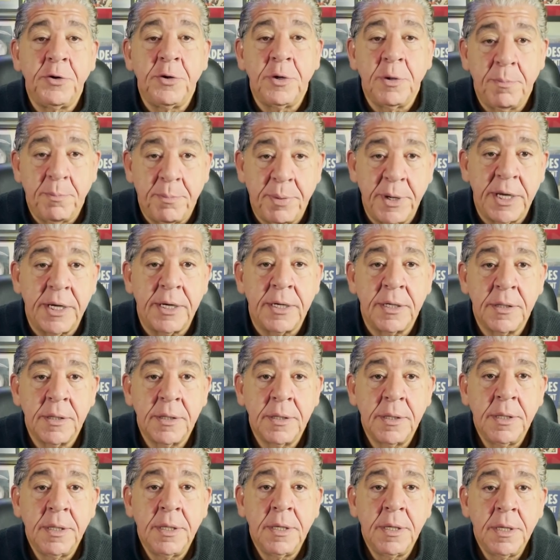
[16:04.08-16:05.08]
you to be.
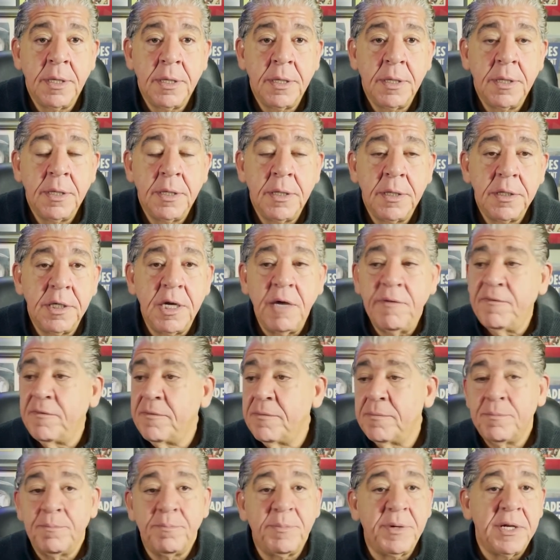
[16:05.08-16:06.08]
You
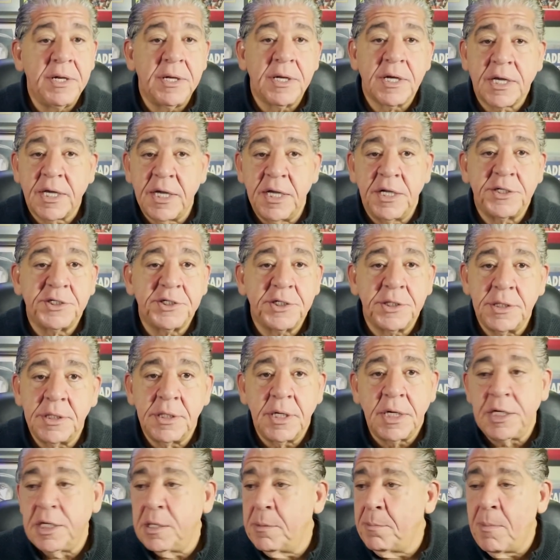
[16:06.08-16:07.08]
ever been in the
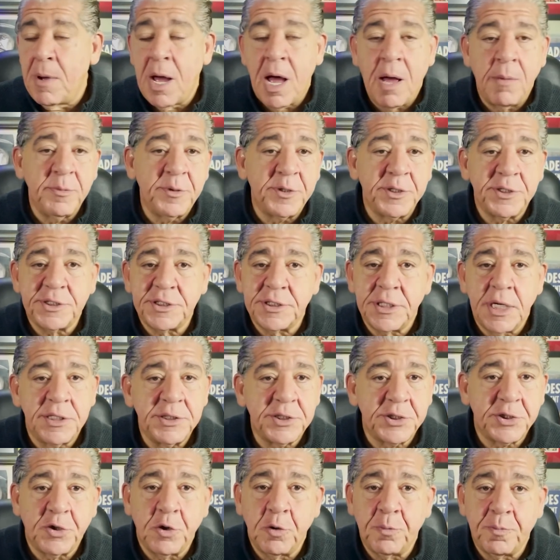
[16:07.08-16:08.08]
kitchen and your mom just
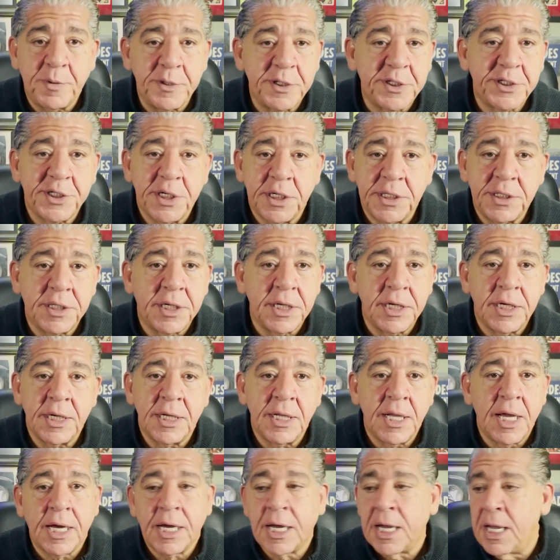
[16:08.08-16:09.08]
says stupid shit to
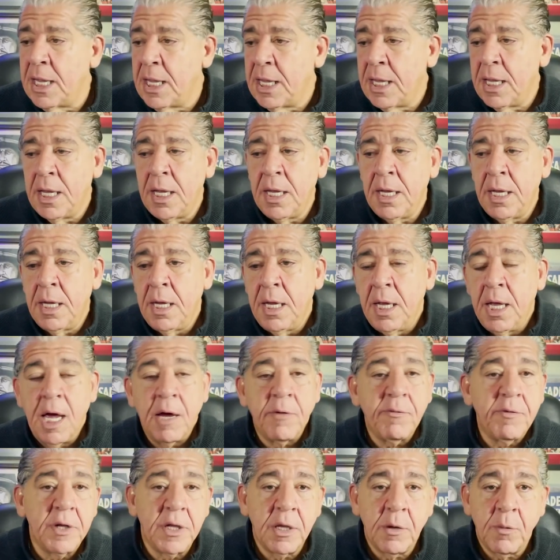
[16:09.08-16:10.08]
you like,
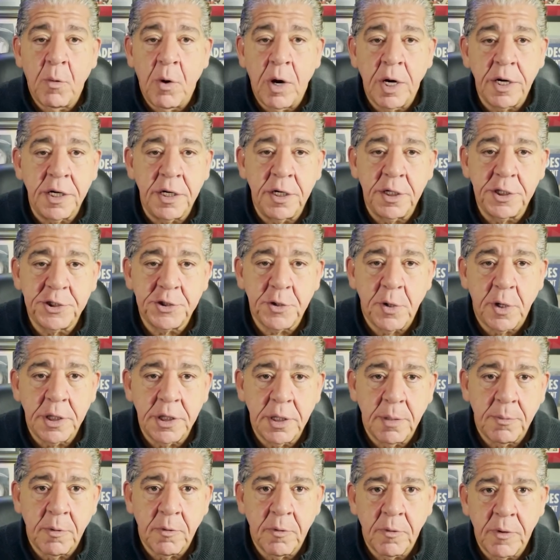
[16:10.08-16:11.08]
I really want you to
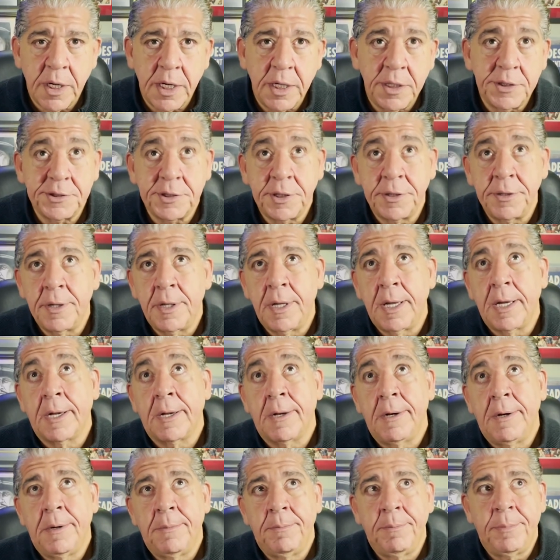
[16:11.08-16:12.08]
join the Marines and you're
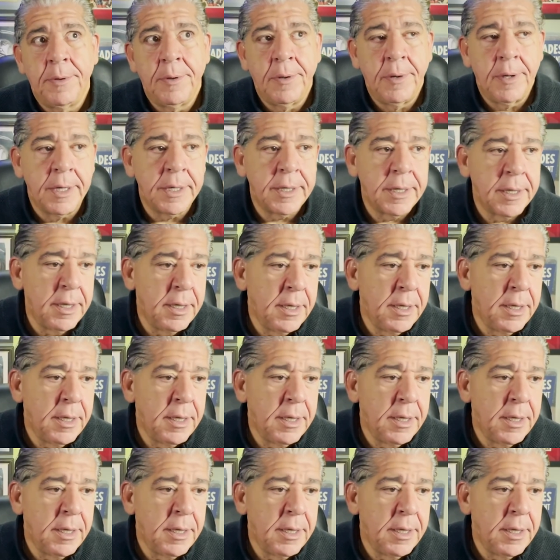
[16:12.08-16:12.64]
like, oh boy,